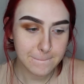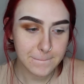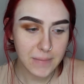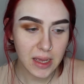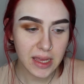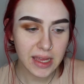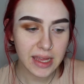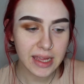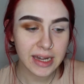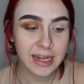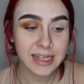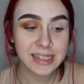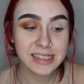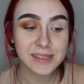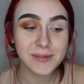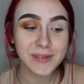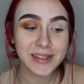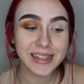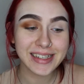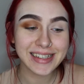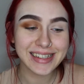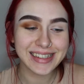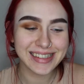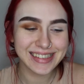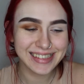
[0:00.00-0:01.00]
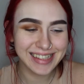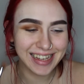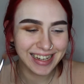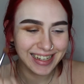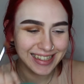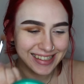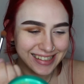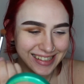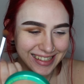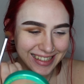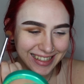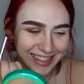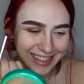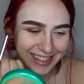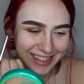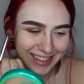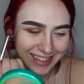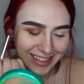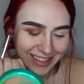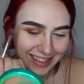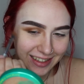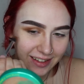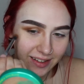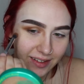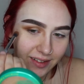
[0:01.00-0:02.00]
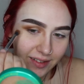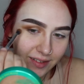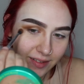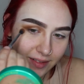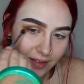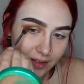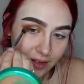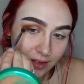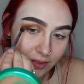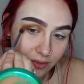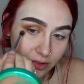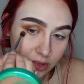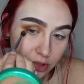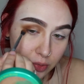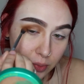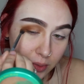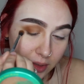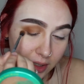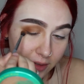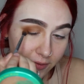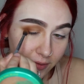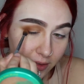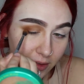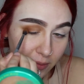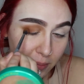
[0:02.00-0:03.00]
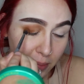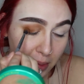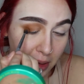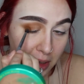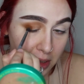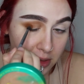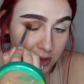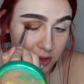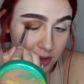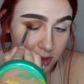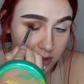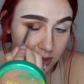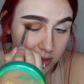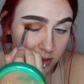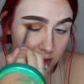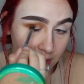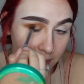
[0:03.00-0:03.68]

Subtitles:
But it is what it is, guys. For 25 bucks,